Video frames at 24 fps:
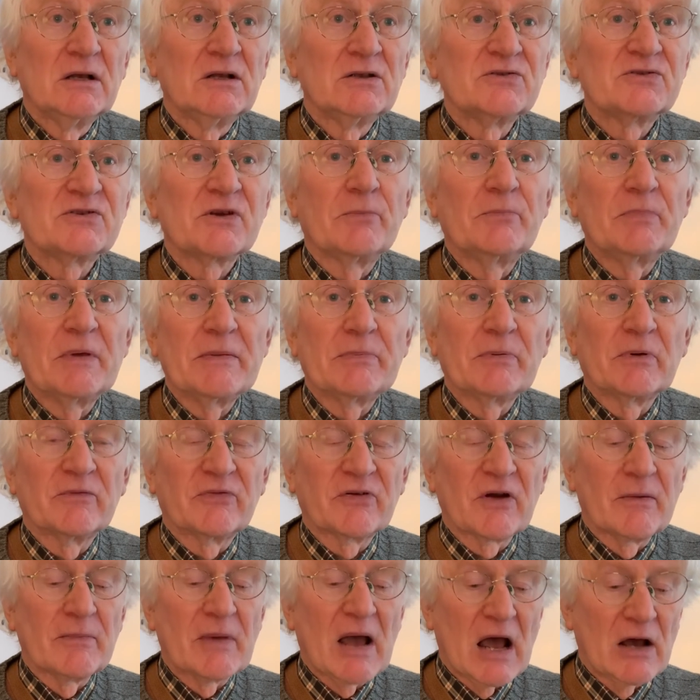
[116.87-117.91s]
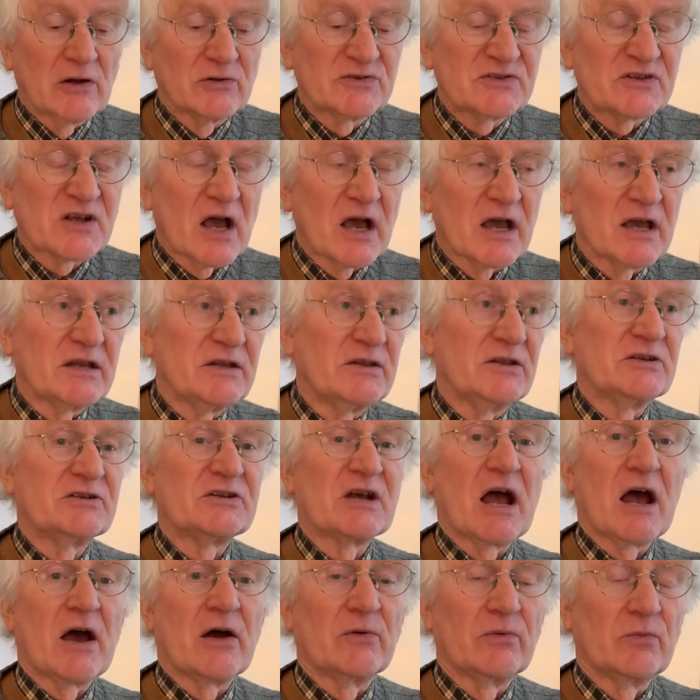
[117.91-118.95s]
So people from outside the
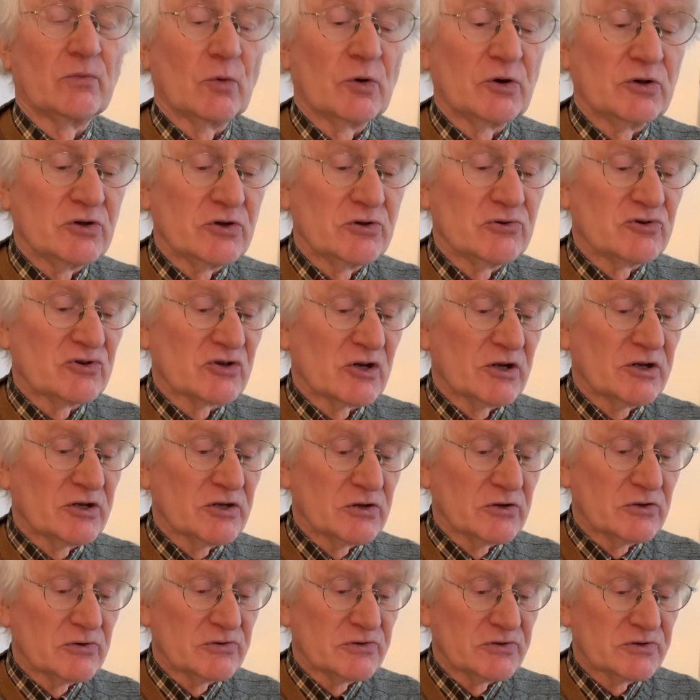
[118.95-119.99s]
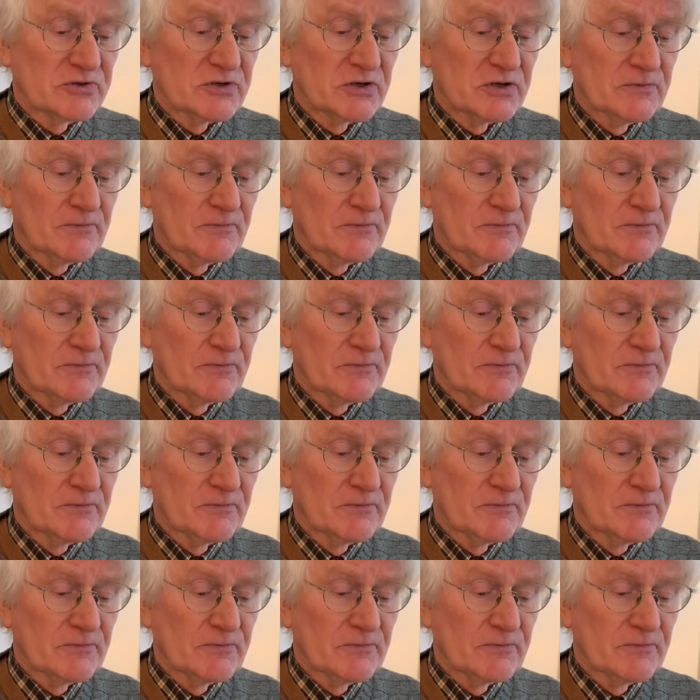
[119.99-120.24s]
town were usually used.